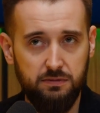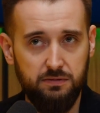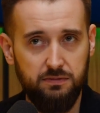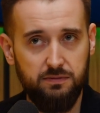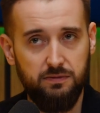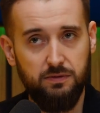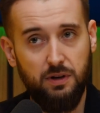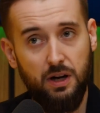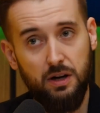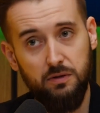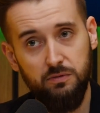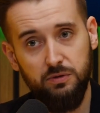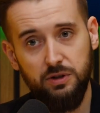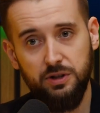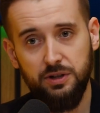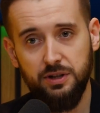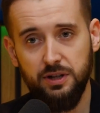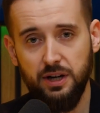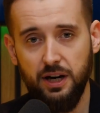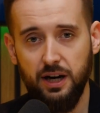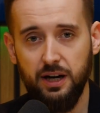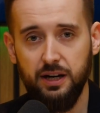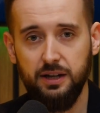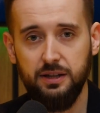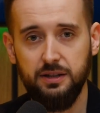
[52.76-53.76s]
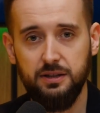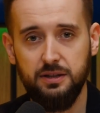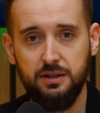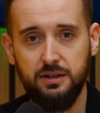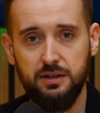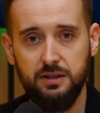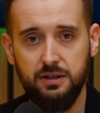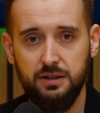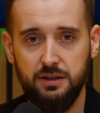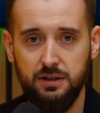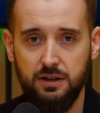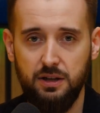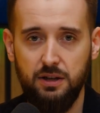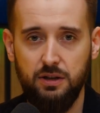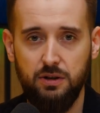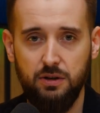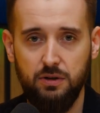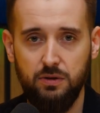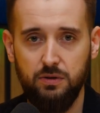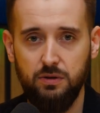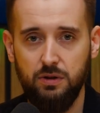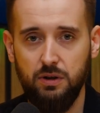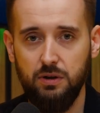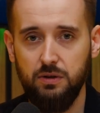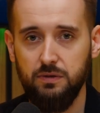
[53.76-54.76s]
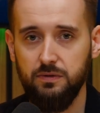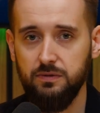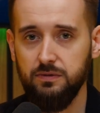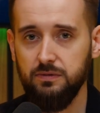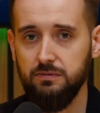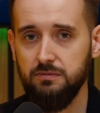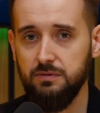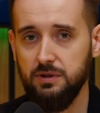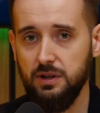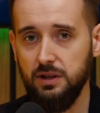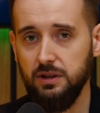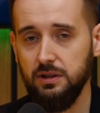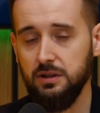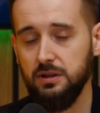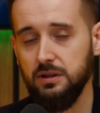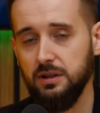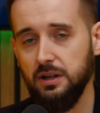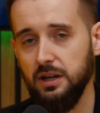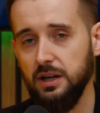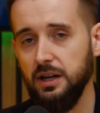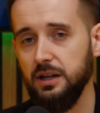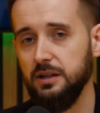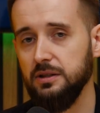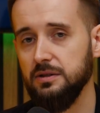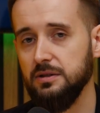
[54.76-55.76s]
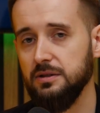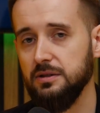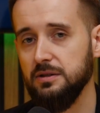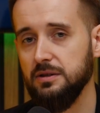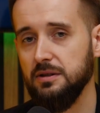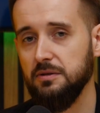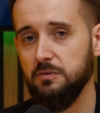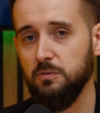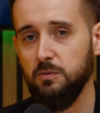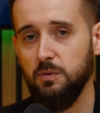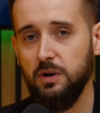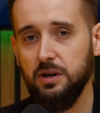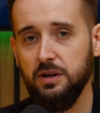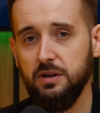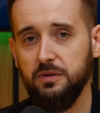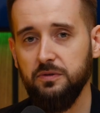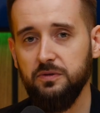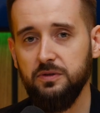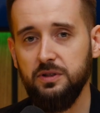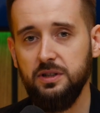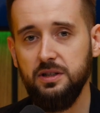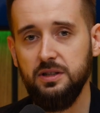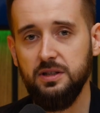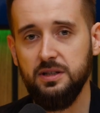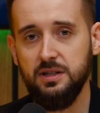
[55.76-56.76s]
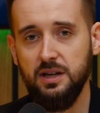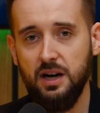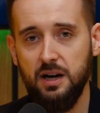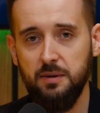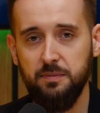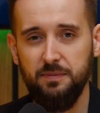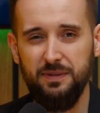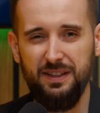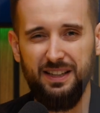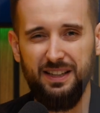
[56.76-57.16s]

founder and CEO of Silicon Canals, one of the top